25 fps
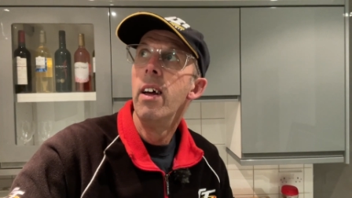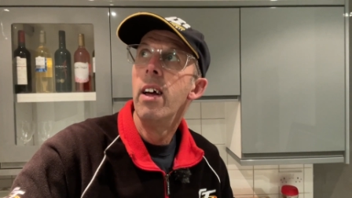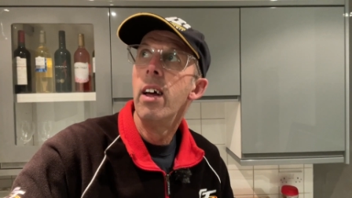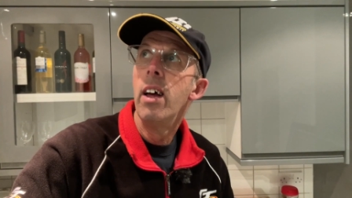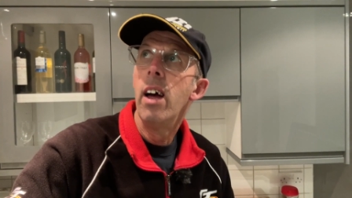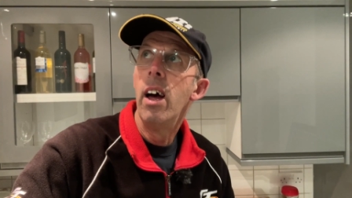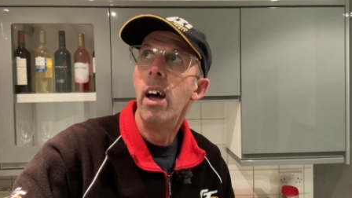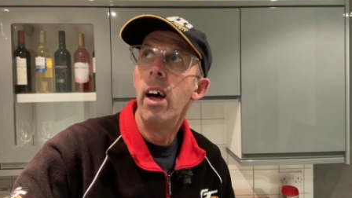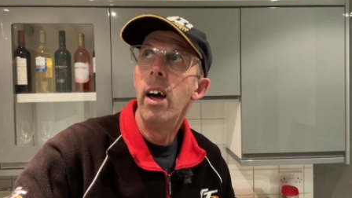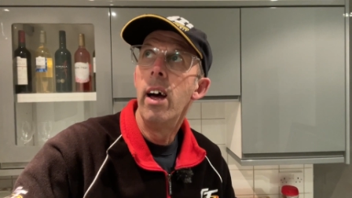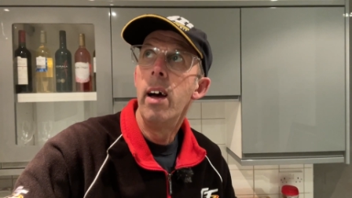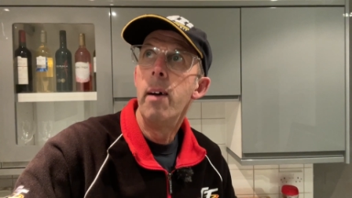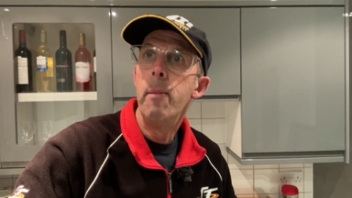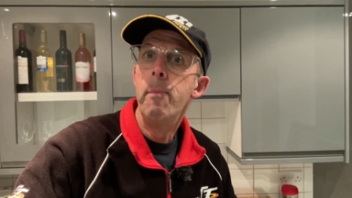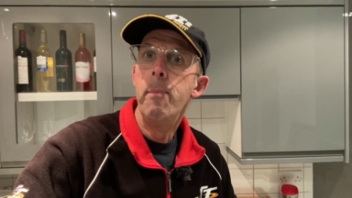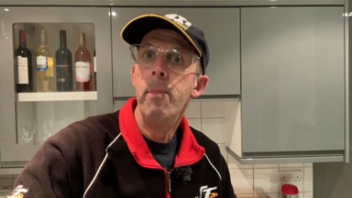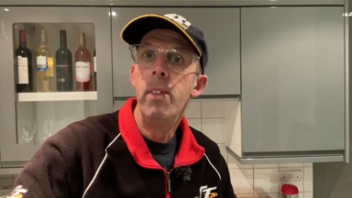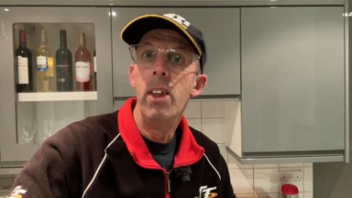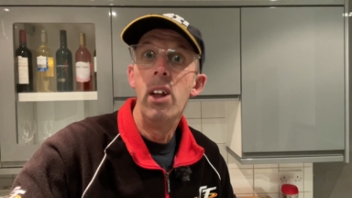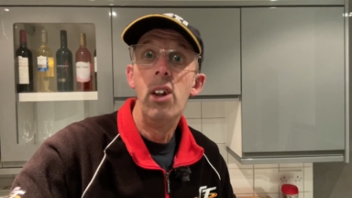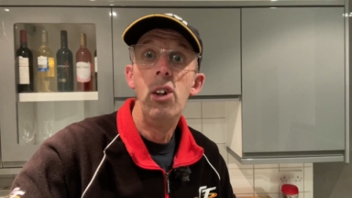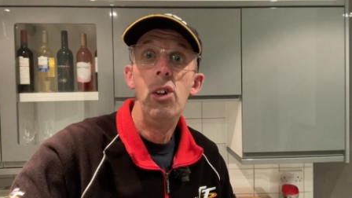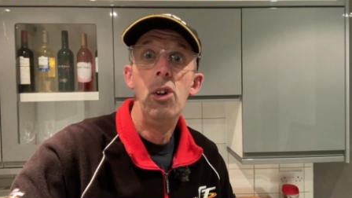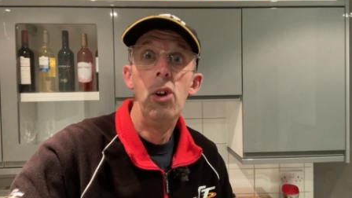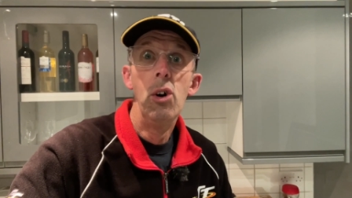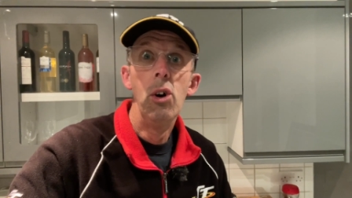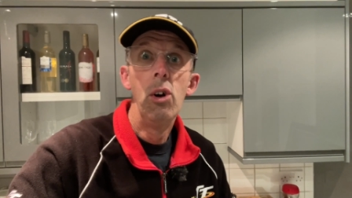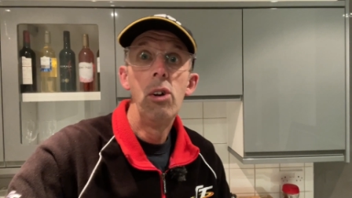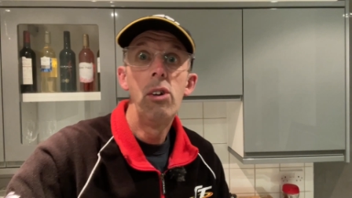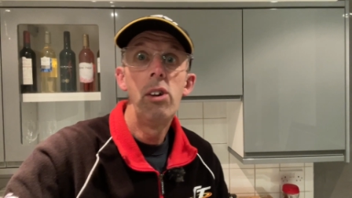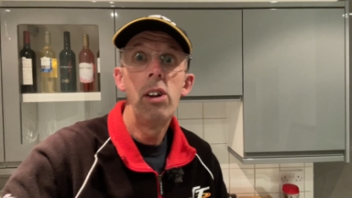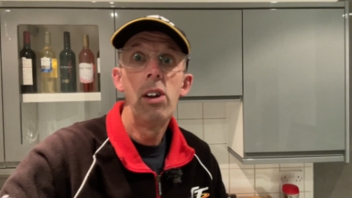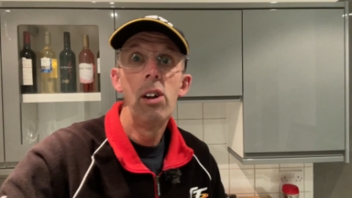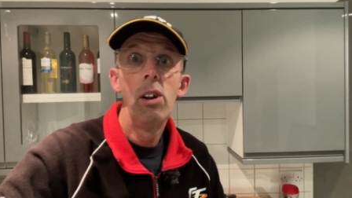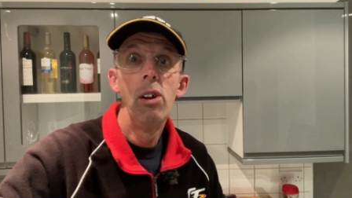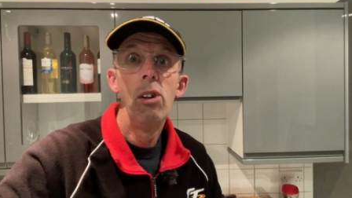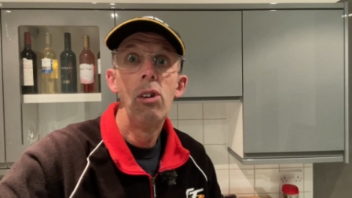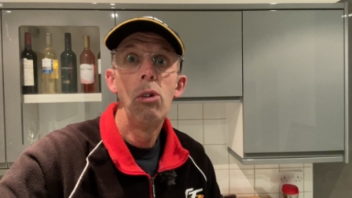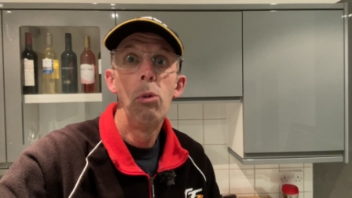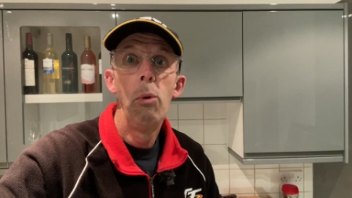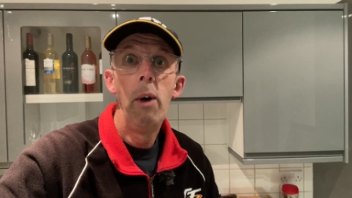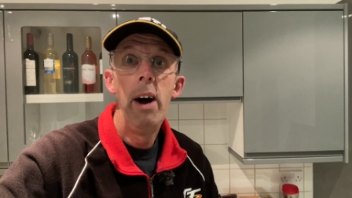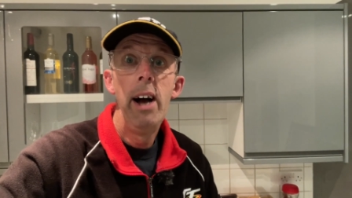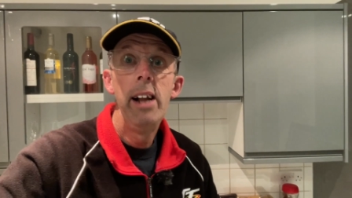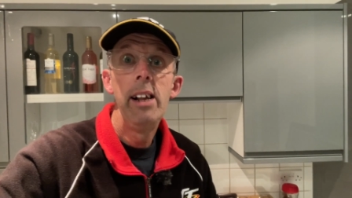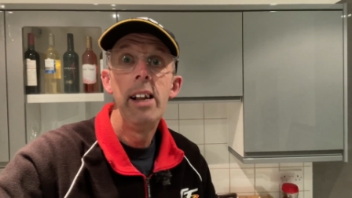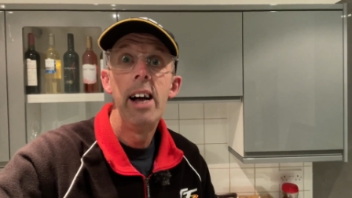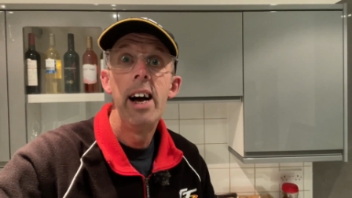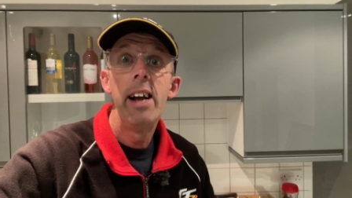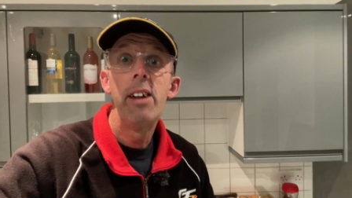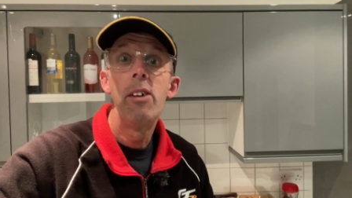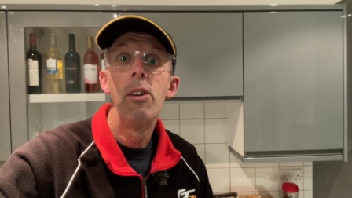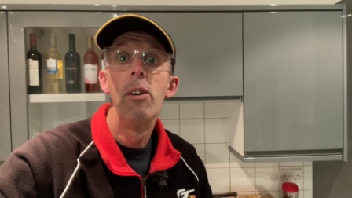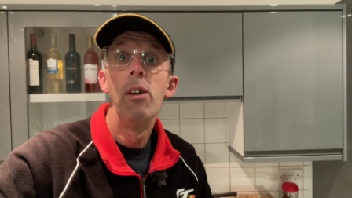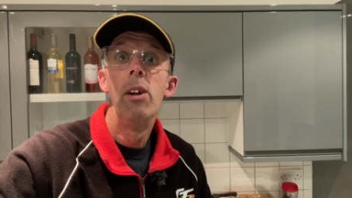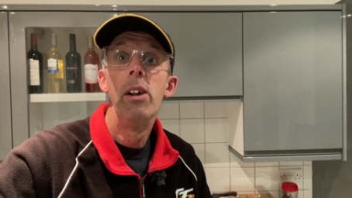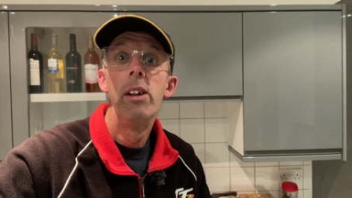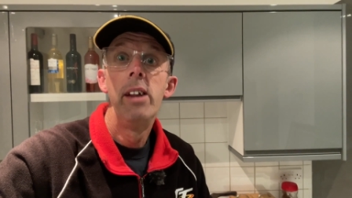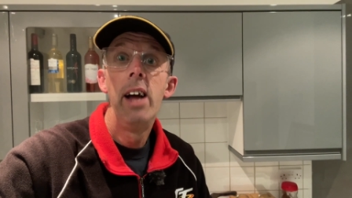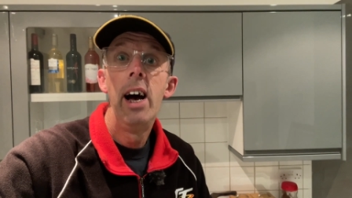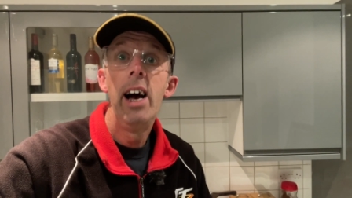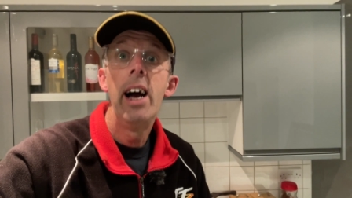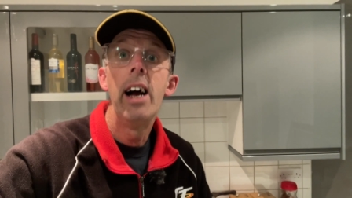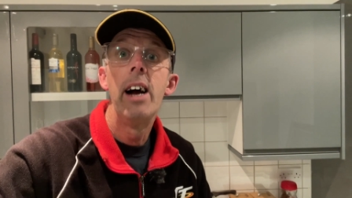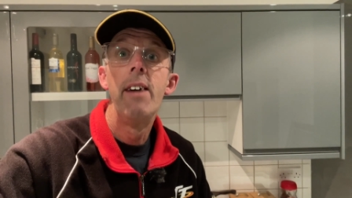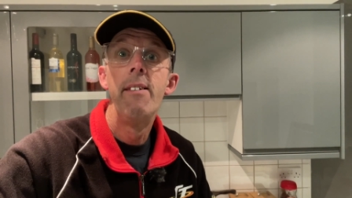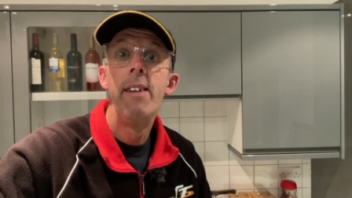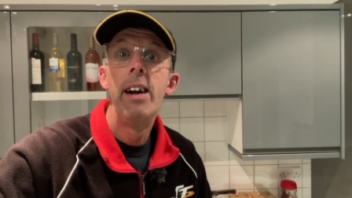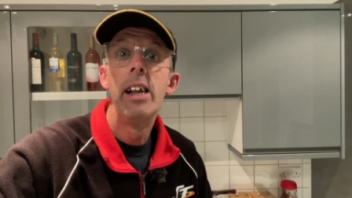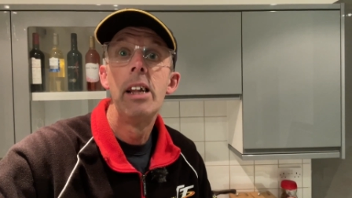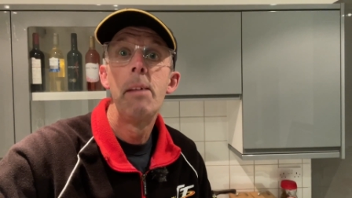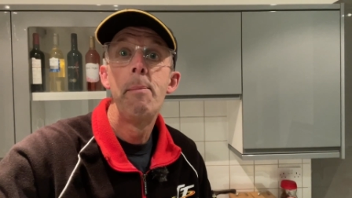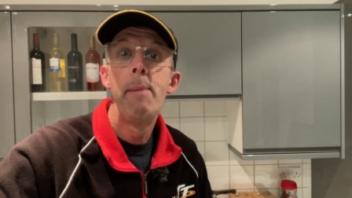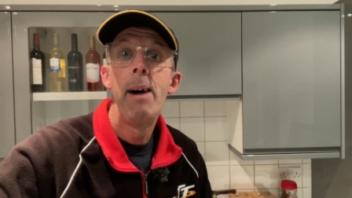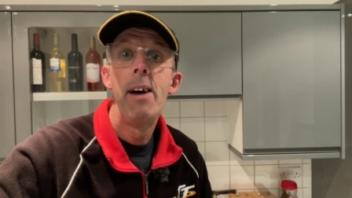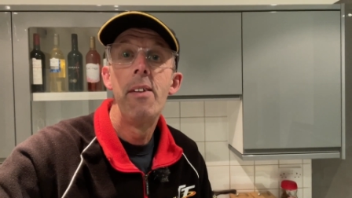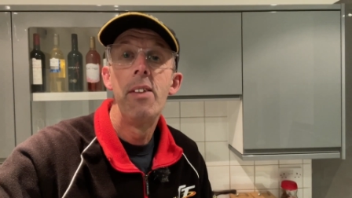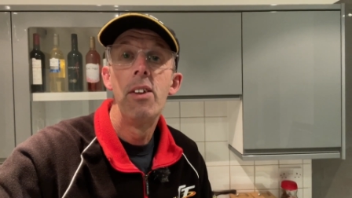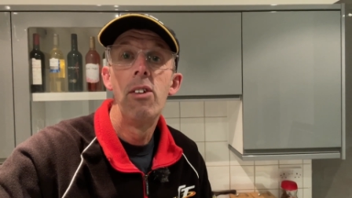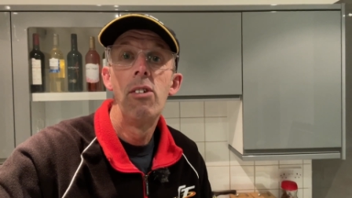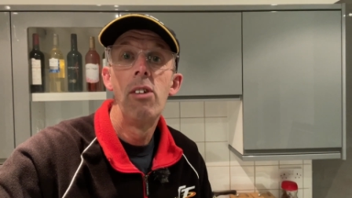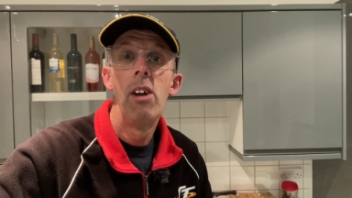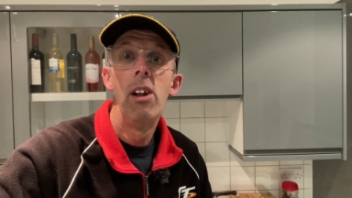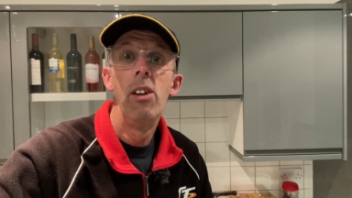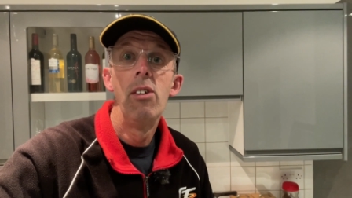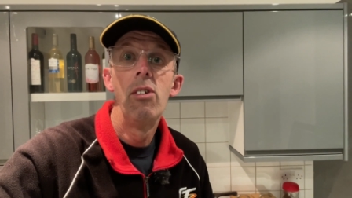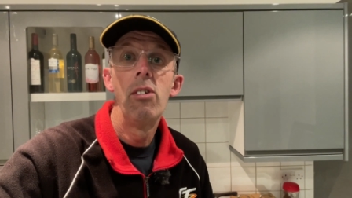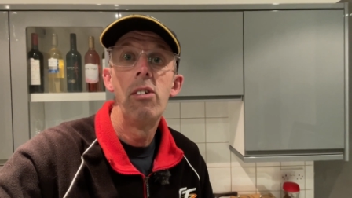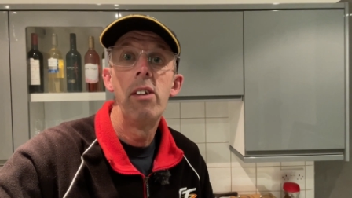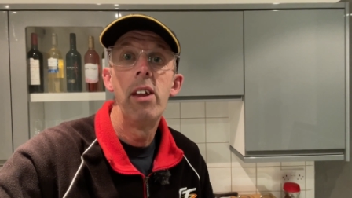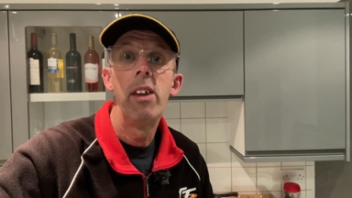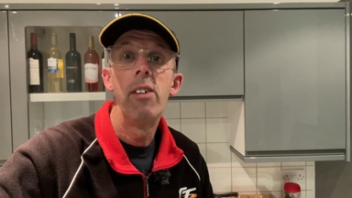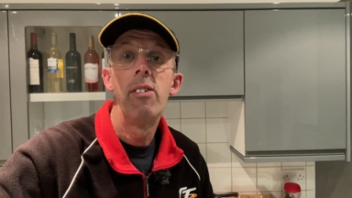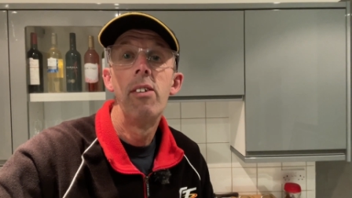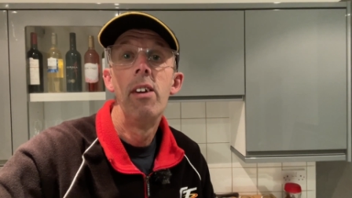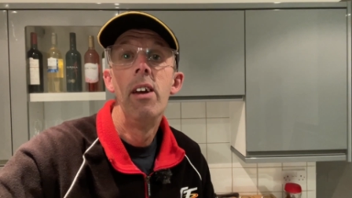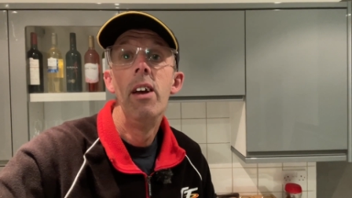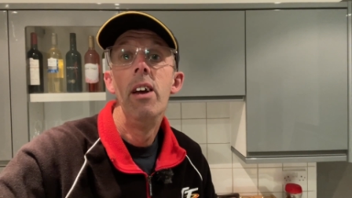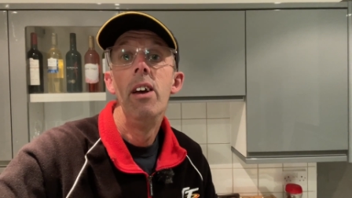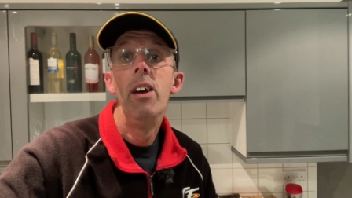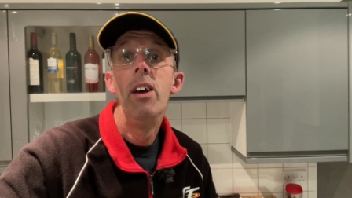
um, nautical twilight all night around about the solstice.